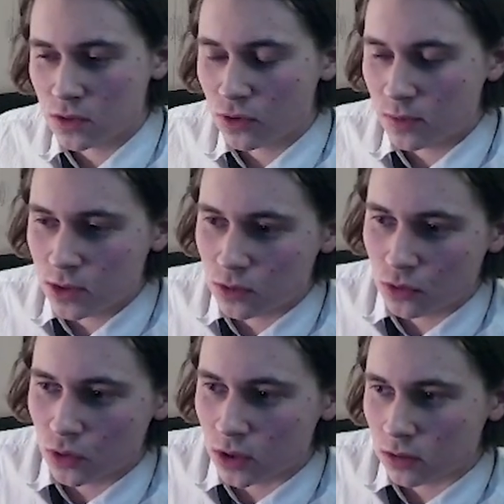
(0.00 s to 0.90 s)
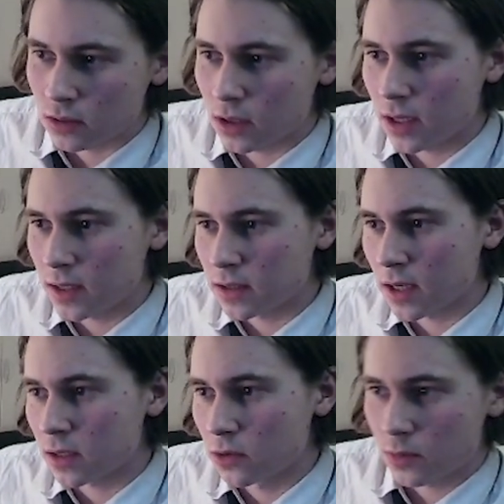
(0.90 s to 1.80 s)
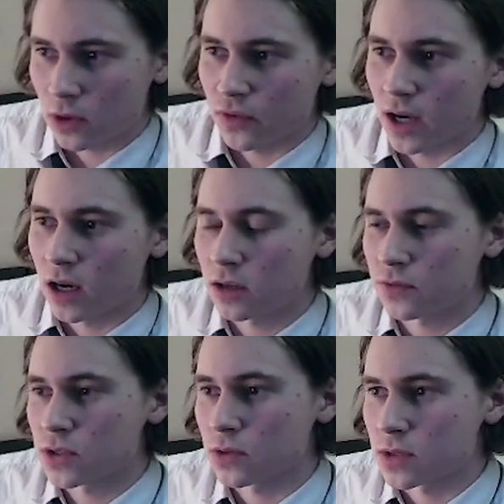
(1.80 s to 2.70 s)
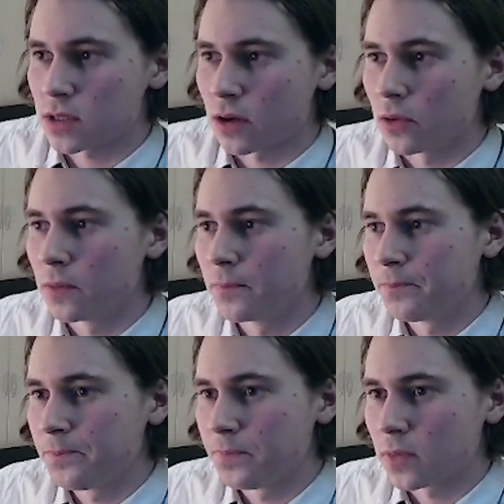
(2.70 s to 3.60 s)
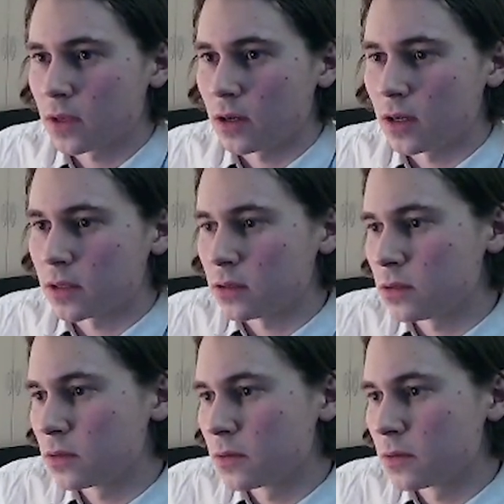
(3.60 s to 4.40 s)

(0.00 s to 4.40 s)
for me to do in a little bit of a Hearthstone style, and